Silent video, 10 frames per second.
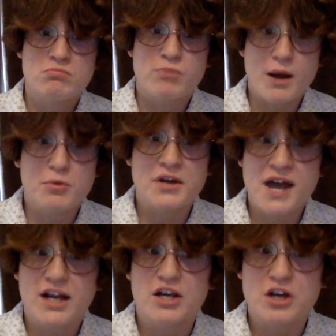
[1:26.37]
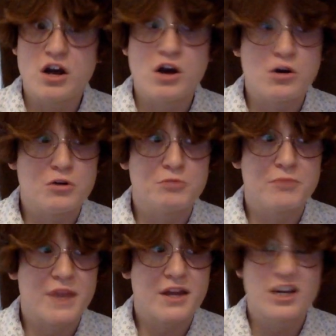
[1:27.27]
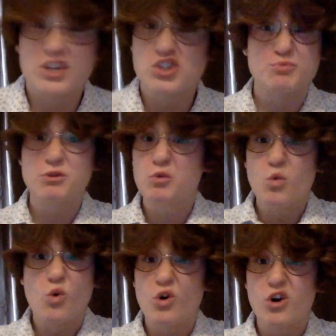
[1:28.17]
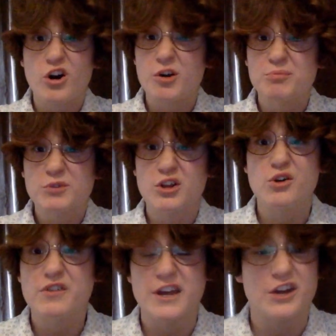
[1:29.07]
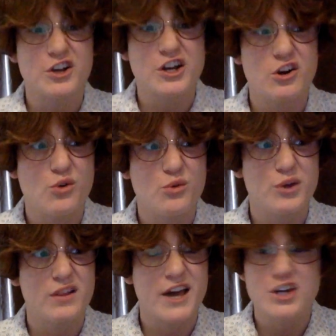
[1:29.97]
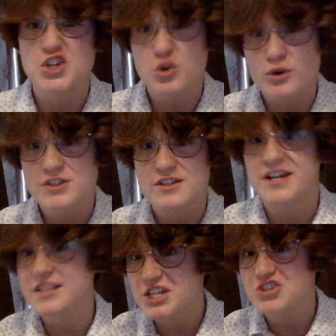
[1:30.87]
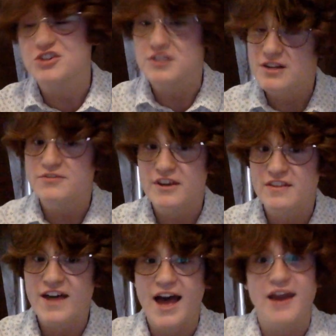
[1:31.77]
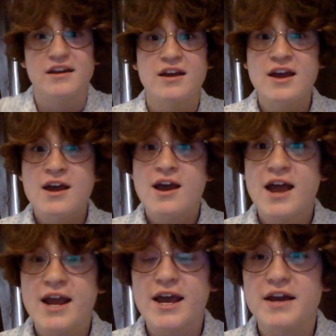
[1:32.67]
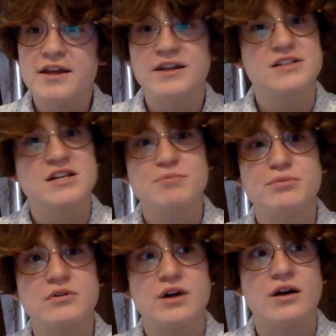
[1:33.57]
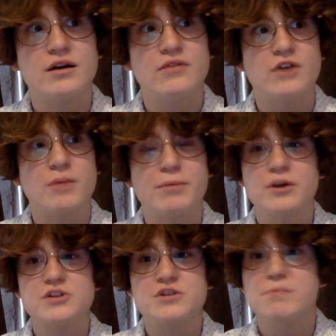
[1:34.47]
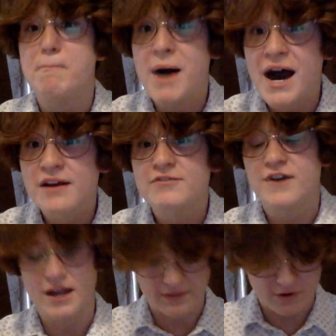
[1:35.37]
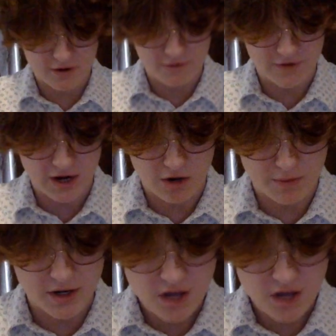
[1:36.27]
probably not going to own many super warm clothing. You're going to own a lot of shorts, a lot of t-shirts, stuff like that. And an example of a person modifying their environment